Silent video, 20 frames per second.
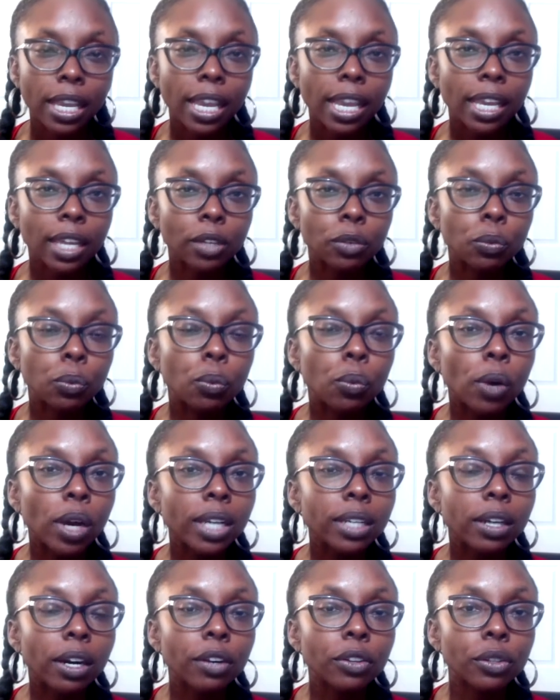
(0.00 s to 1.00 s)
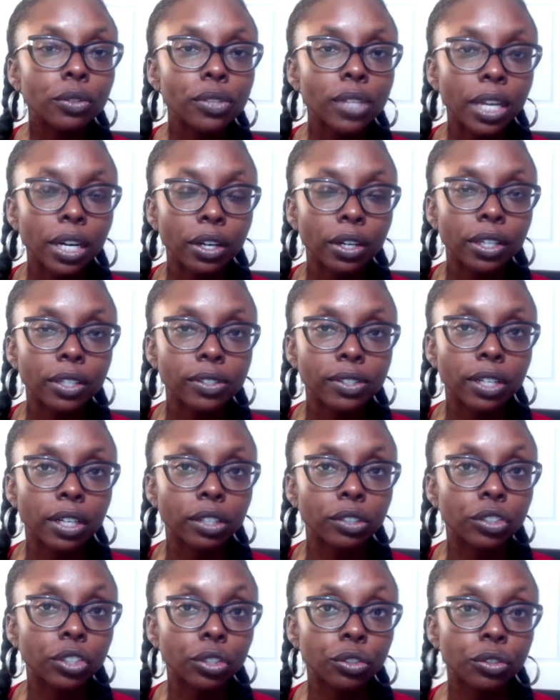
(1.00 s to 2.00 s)
and what are those areas that our
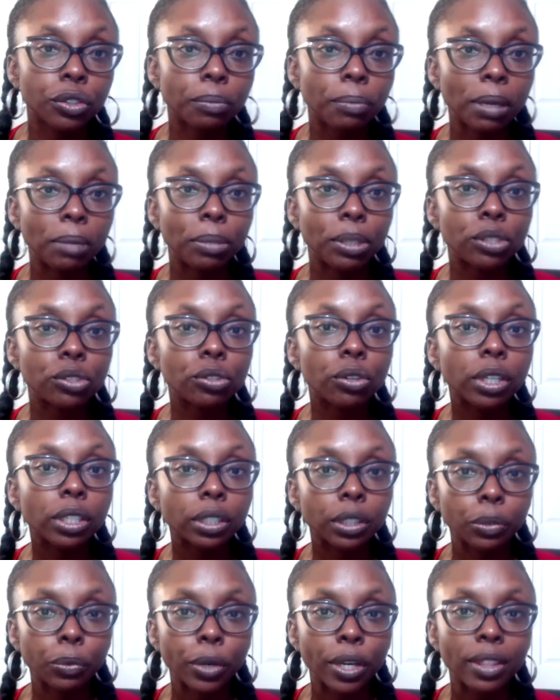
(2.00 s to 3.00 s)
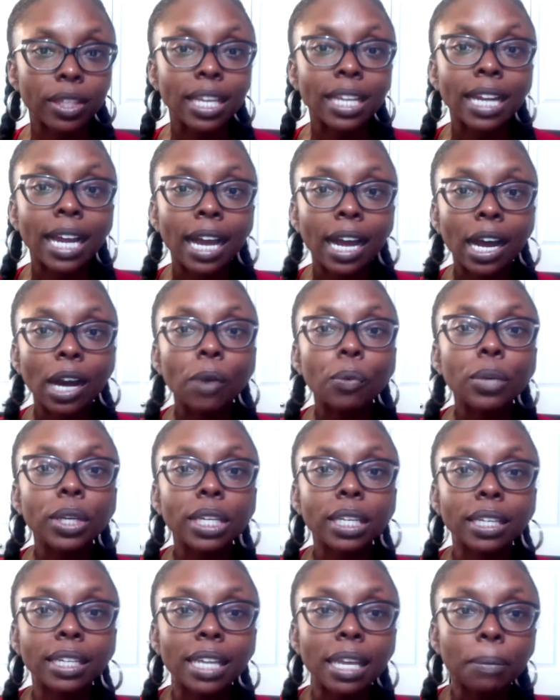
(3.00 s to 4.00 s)
children may be struggling with and how we
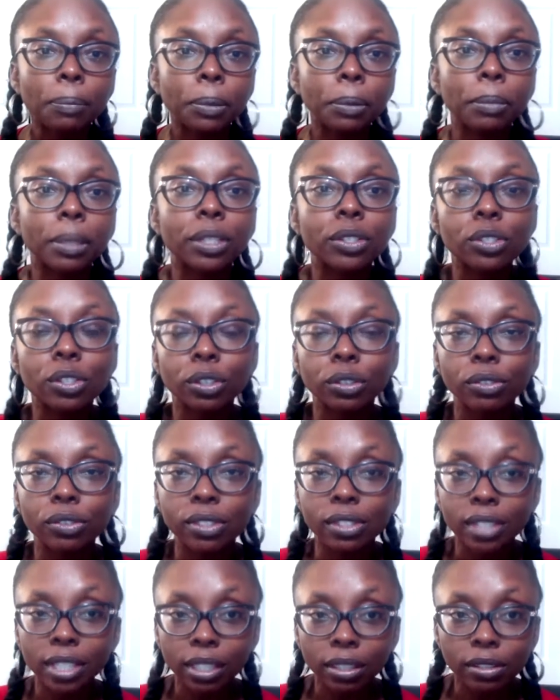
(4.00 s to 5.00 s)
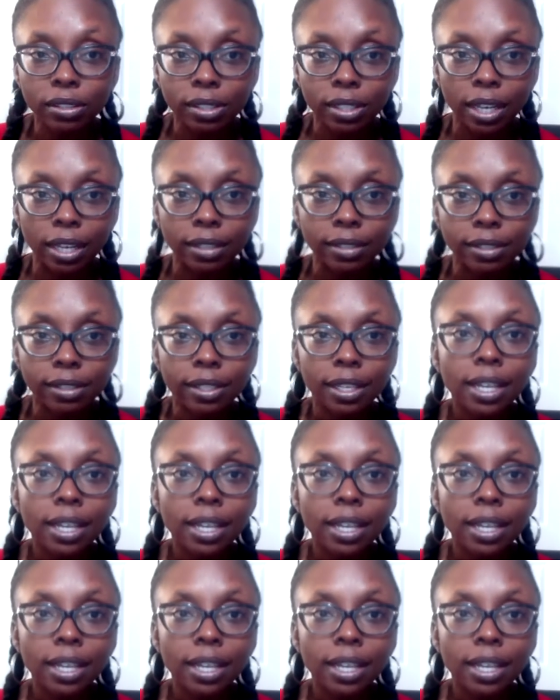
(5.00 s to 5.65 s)
can implement certain skill sets